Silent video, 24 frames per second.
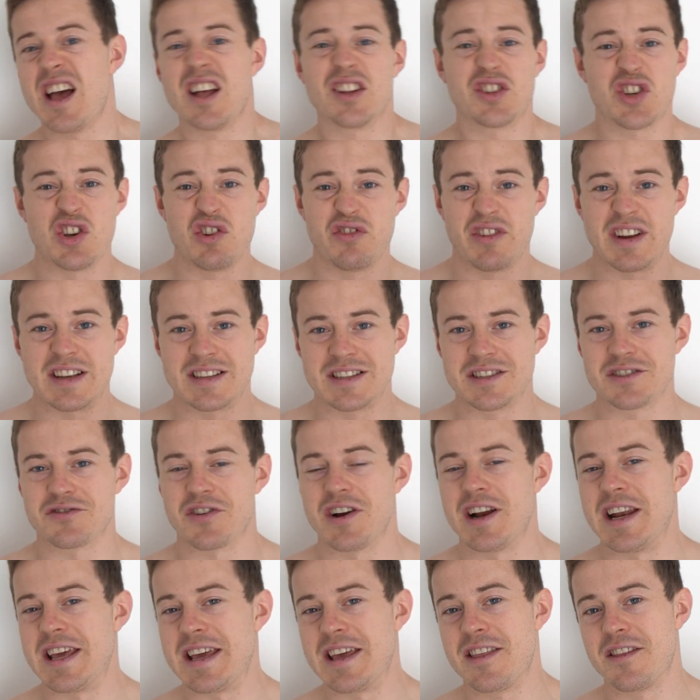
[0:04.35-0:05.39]
Two reasons
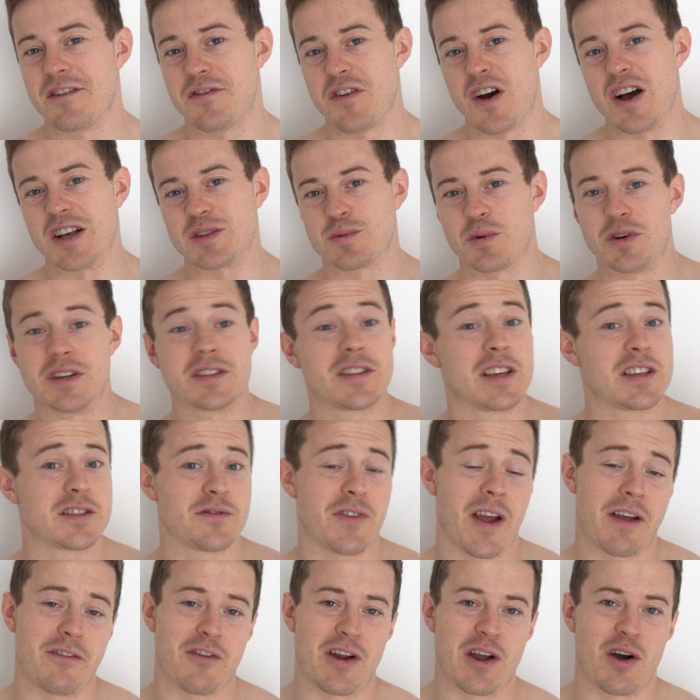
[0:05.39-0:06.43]
really. The first one is that it's
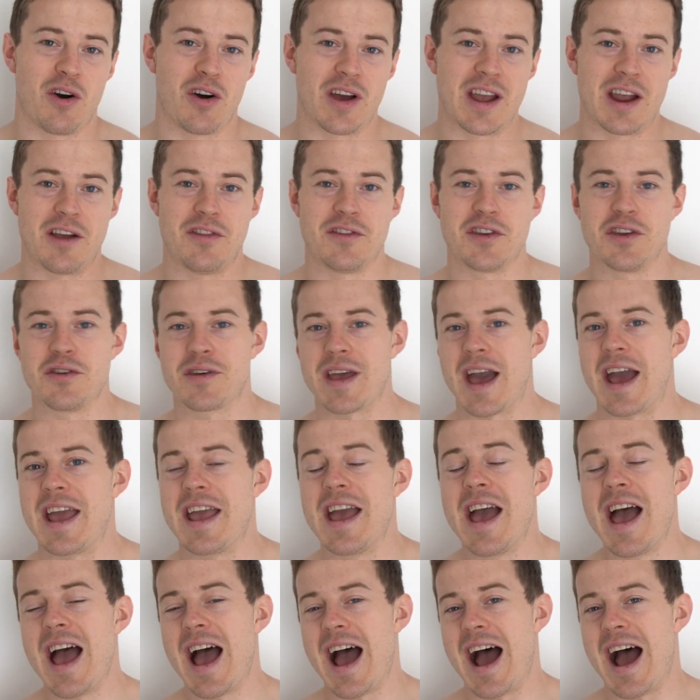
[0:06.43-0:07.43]
very hot here in the UK,